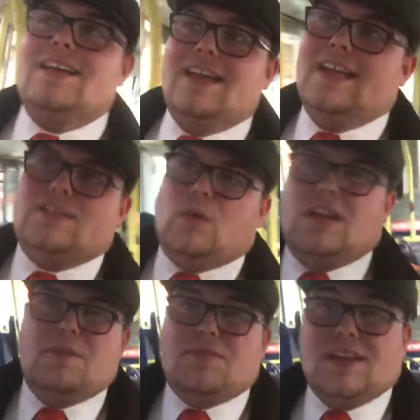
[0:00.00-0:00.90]
It's one
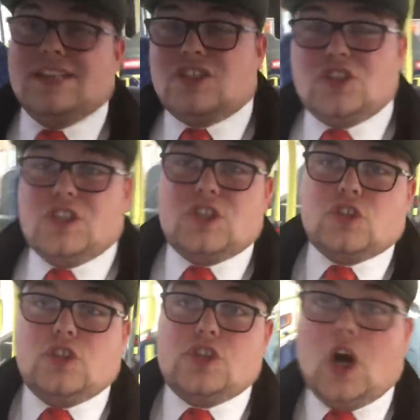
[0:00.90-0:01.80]
of them things, it's
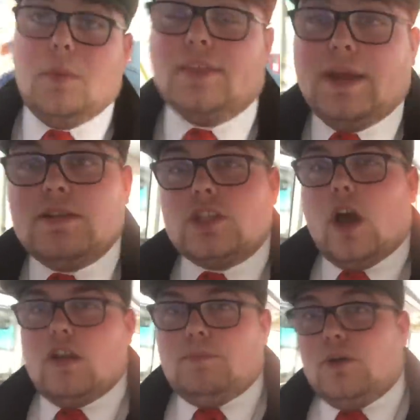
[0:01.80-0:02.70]
just a job. There is
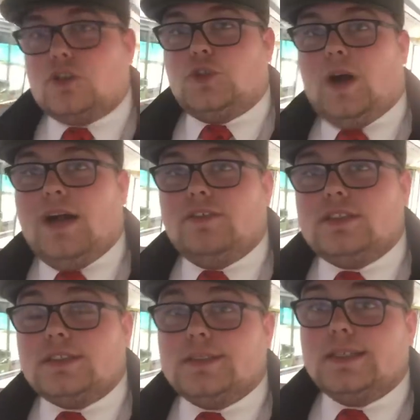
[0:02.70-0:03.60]
not enough bus
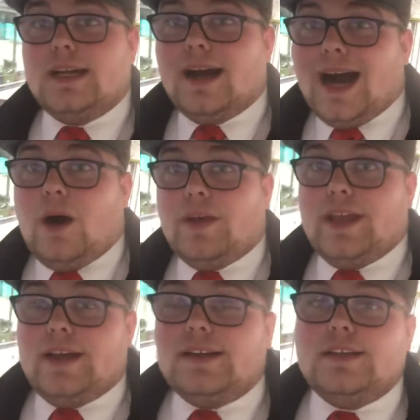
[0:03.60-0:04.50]
drivers out
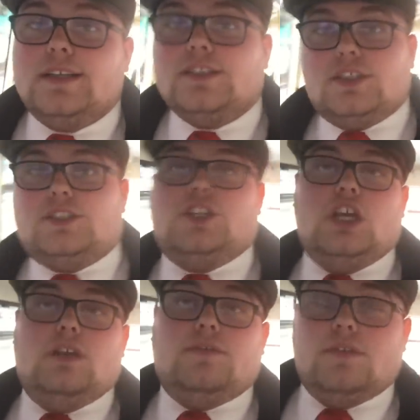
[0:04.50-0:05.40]
here to
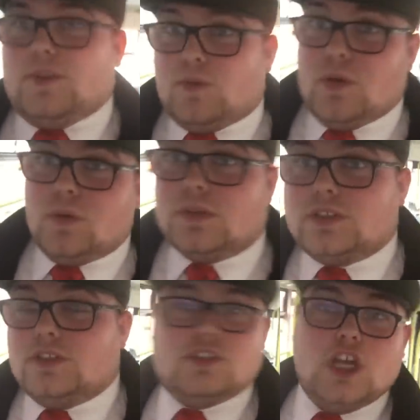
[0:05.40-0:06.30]
serve the
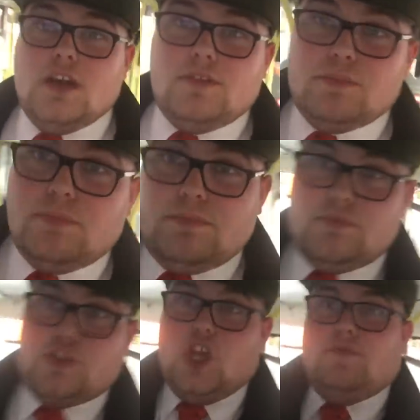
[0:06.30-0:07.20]
routes and serve
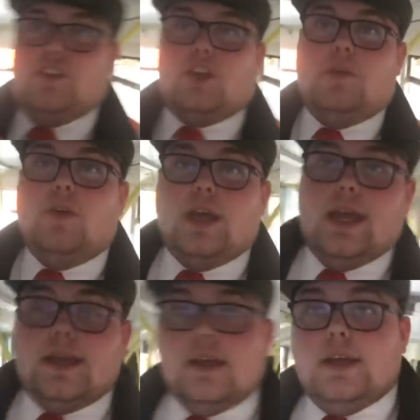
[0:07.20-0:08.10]
the
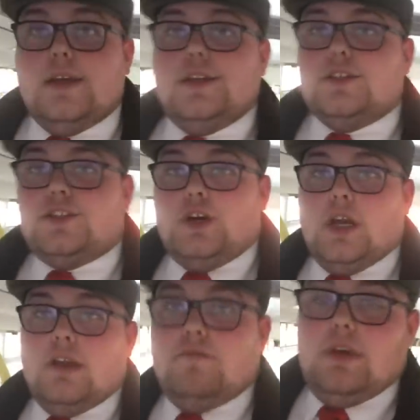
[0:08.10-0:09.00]
community. So
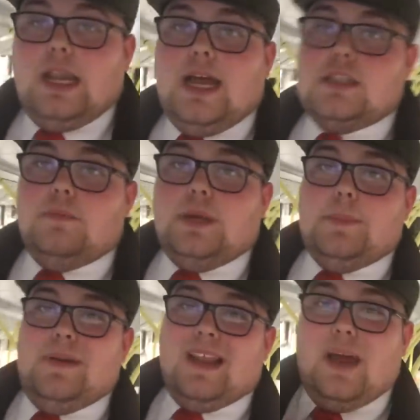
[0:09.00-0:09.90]
it relies on
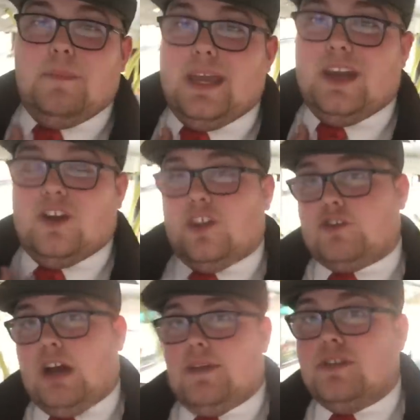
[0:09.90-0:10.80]
people like me and other
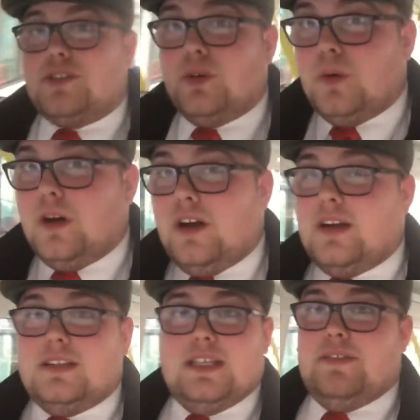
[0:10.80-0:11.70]
drivers who
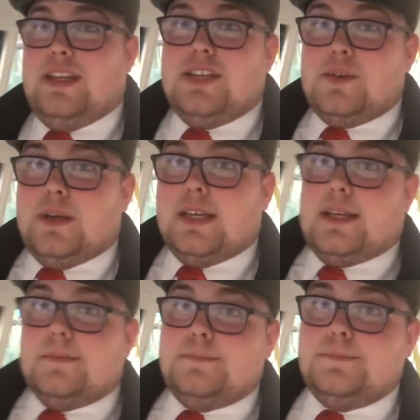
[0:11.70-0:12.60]
work 7 days a week.